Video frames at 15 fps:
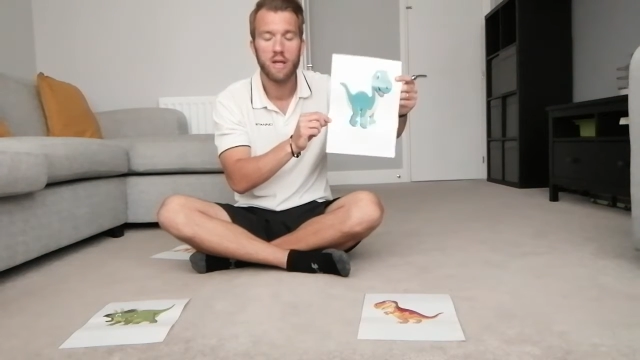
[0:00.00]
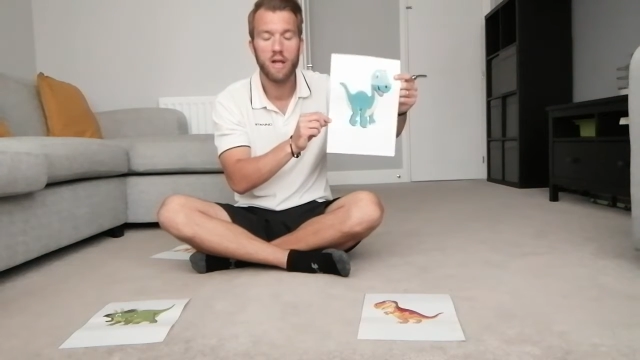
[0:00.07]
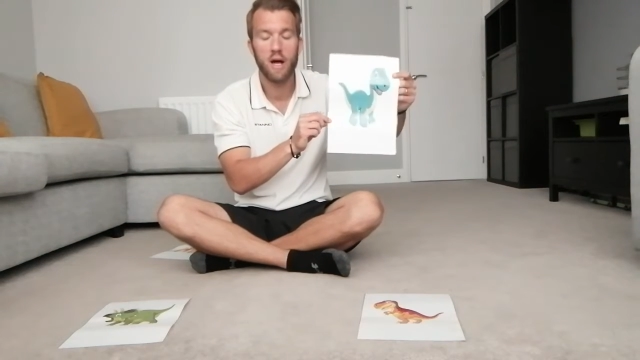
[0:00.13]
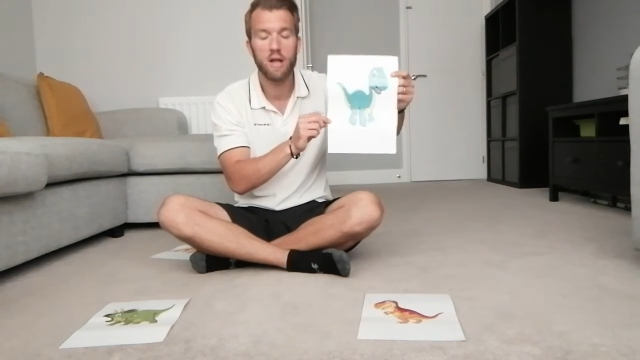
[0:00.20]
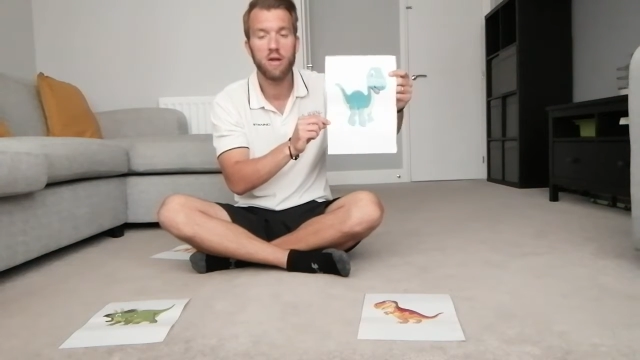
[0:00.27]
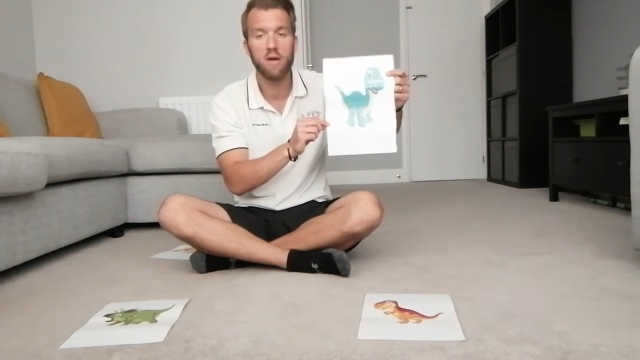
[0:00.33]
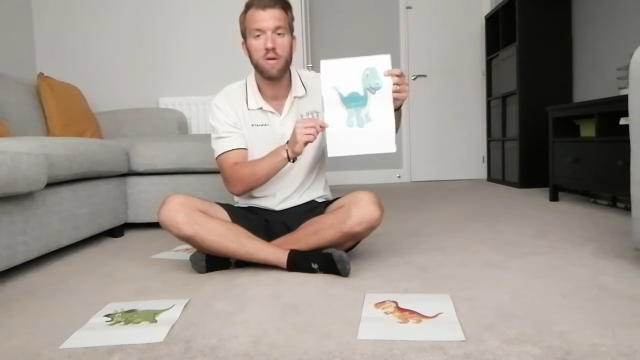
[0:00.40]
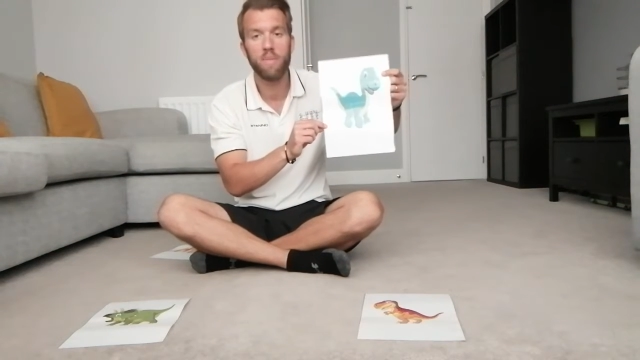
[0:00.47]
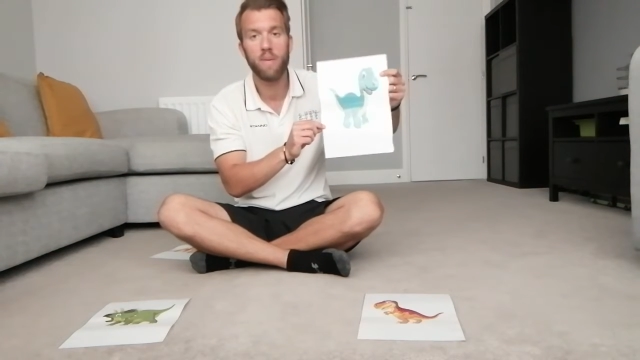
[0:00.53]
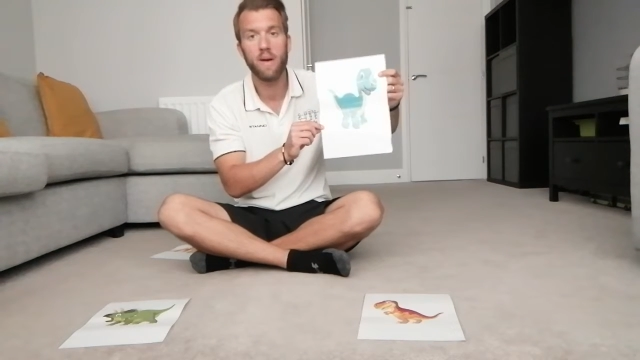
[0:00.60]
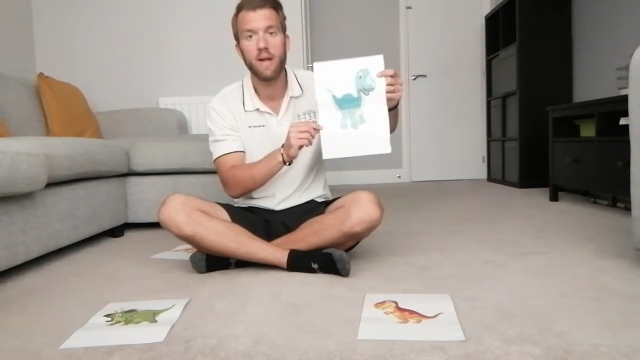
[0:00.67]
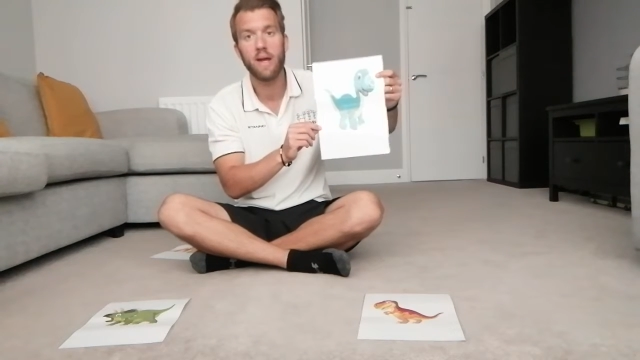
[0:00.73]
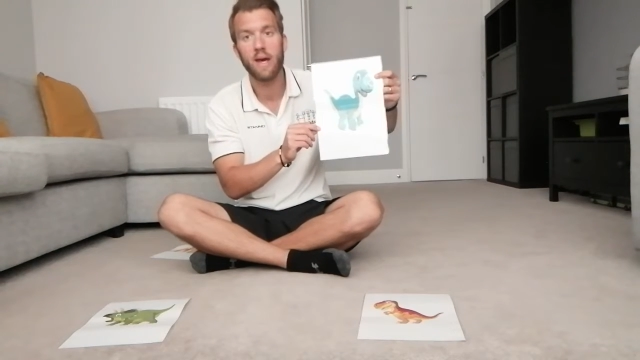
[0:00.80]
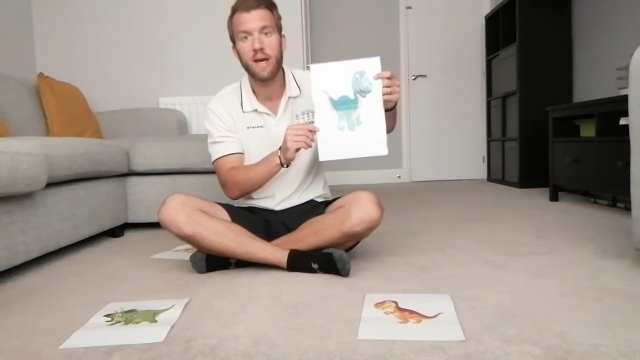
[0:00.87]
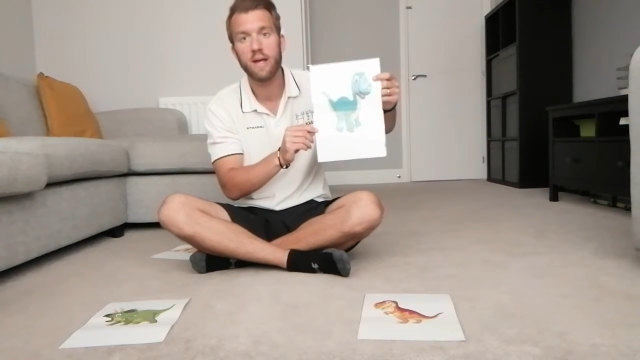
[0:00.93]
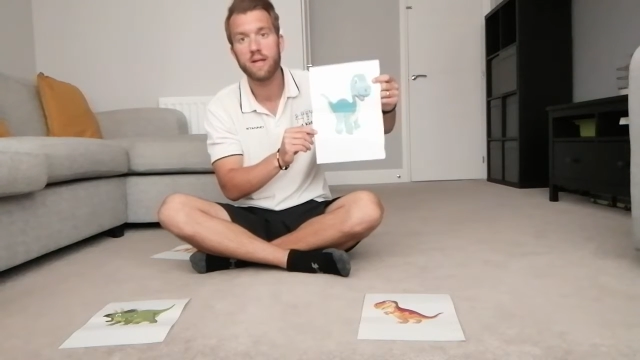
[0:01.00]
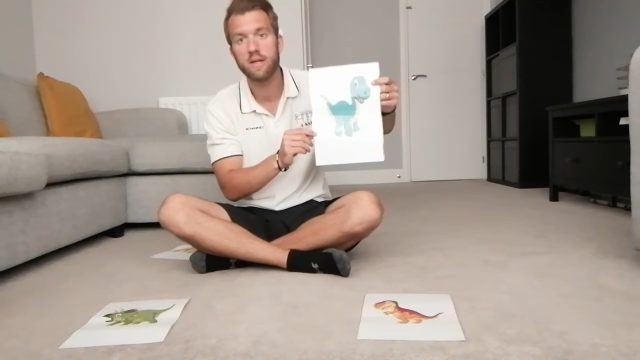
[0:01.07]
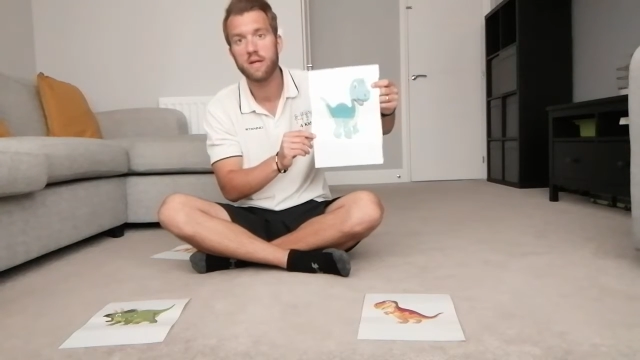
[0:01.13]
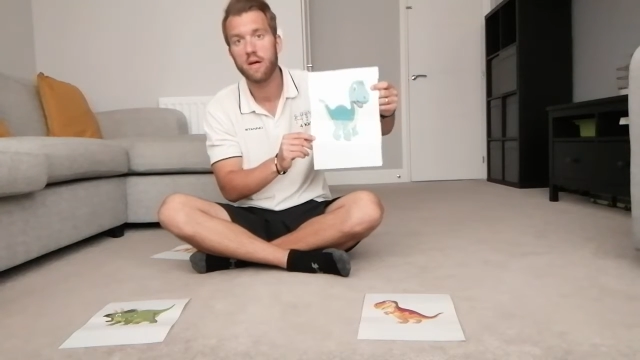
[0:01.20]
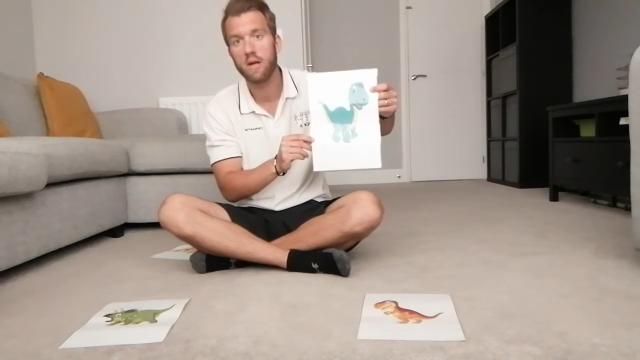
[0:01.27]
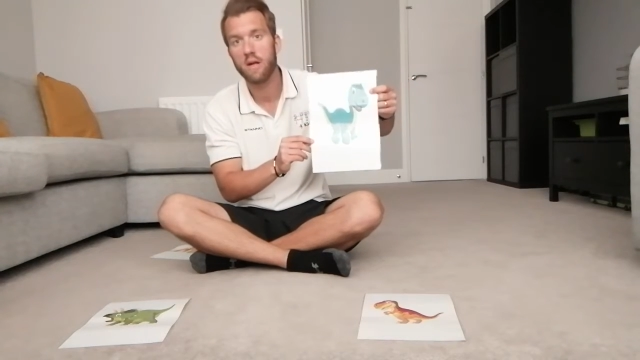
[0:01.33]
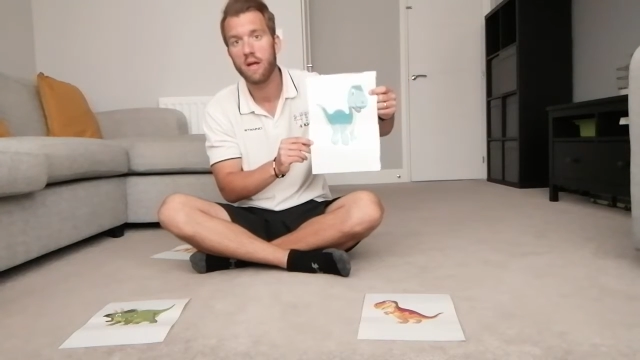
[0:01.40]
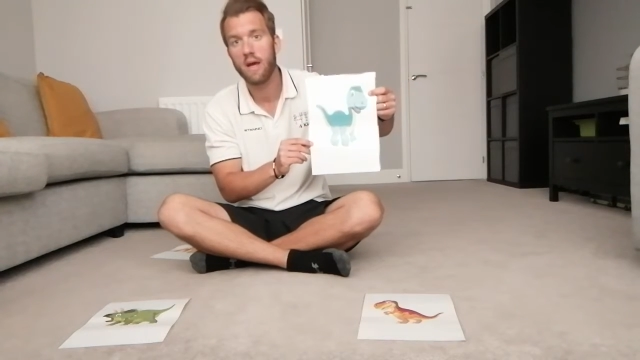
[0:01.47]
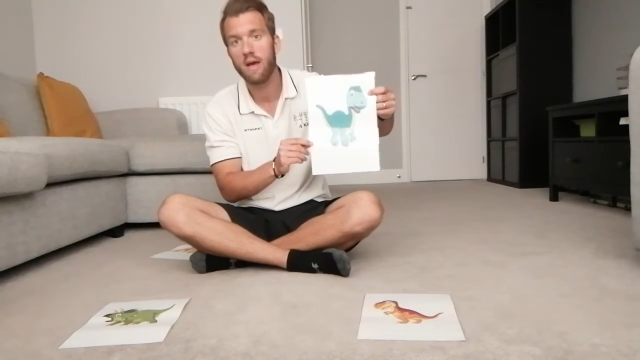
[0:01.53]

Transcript: then you've been eaten,